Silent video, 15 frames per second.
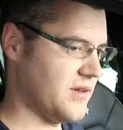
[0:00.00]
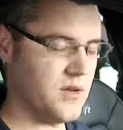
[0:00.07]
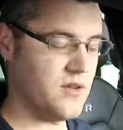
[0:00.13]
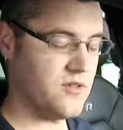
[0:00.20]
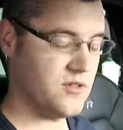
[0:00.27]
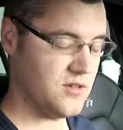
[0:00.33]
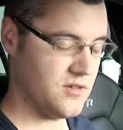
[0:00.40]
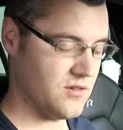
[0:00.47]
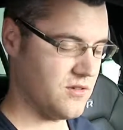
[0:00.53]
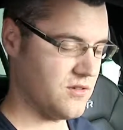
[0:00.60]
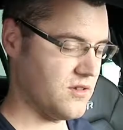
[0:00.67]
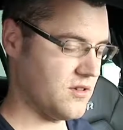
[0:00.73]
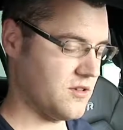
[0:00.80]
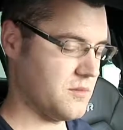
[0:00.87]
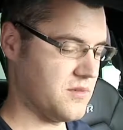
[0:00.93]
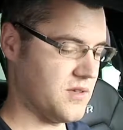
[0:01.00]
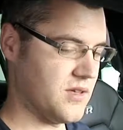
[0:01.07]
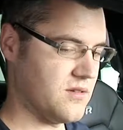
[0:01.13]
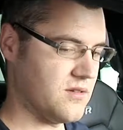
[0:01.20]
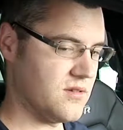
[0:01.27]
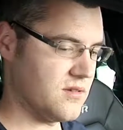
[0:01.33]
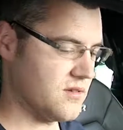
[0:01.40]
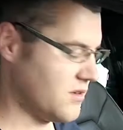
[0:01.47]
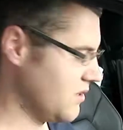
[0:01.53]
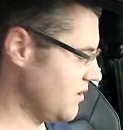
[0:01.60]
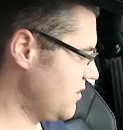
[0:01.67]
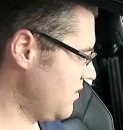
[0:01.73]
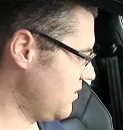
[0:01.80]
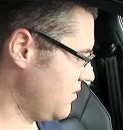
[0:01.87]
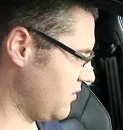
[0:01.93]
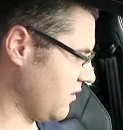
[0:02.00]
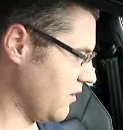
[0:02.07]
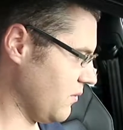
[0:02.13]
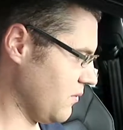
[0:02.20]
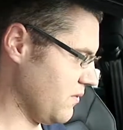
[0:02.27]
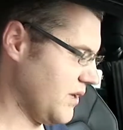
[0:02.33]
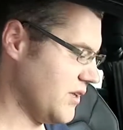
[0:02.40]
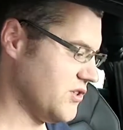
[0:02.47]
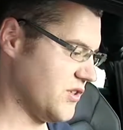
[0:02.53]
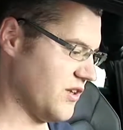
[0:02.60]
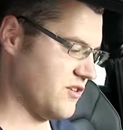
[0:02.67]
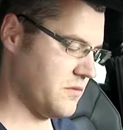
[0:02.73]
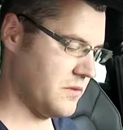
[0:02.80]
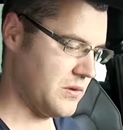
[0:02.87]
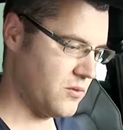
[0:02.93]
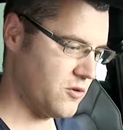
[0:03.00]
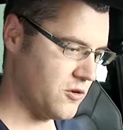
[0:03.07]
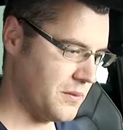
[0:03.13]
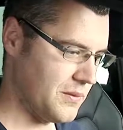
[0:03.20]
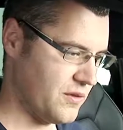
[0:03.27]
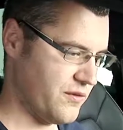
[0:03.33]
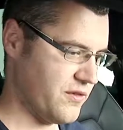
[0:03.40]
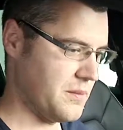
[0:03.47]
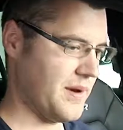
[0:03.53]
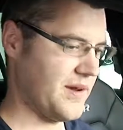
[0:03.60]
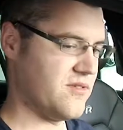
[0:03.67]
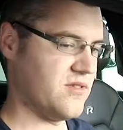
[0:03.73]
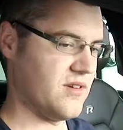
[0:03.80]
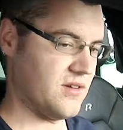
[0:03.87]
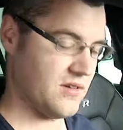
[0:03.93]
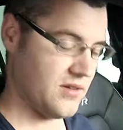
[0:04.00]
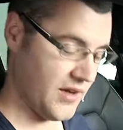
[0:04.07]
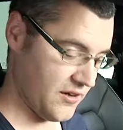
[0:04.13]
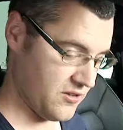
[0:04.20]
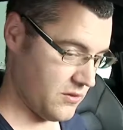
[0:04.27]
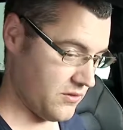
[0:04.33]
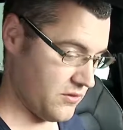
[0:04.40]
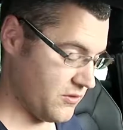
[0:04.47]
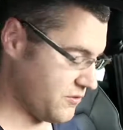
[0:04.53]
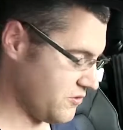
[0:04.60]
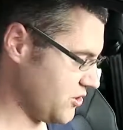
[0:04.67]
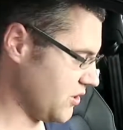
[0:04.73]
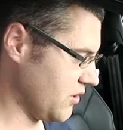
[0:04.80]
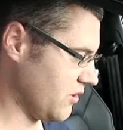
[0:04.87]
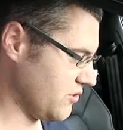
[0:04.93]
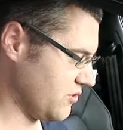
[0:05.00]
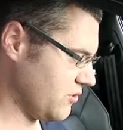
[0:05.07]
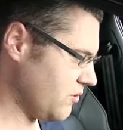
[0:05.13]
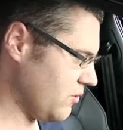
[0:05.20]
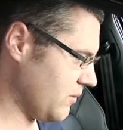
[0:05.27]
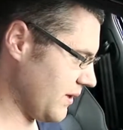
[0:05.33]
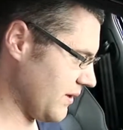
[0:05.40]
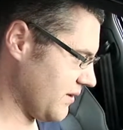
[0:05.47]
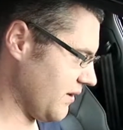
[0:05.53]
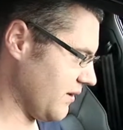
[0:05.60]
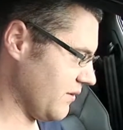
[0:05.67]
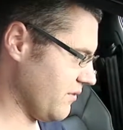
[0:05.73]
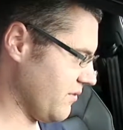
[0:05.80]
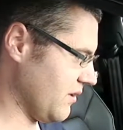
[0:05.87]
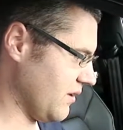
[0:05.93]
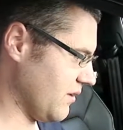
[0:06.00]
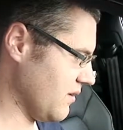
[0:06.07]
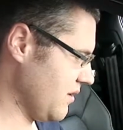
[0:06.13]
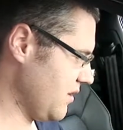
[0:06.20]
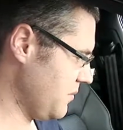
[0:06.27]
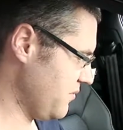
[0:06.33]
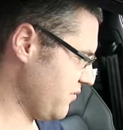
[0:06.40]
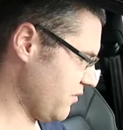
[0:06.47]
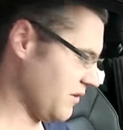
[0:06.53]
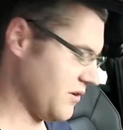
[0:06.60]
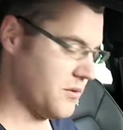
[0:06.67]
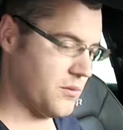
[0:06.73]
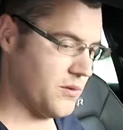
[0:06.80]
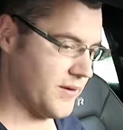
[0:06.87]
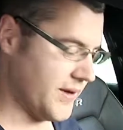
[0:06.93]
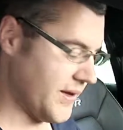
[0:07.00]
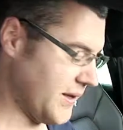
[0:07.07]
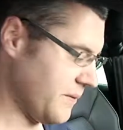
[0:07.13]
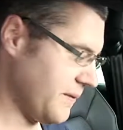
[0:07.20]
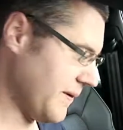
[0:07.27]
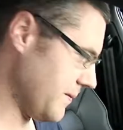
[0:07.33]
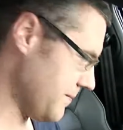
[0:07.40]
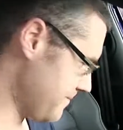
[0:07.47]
in certain circumstances, so the engine has to be warm enough, the battery has to have enough charge, all that kind of thing before it will work anyway.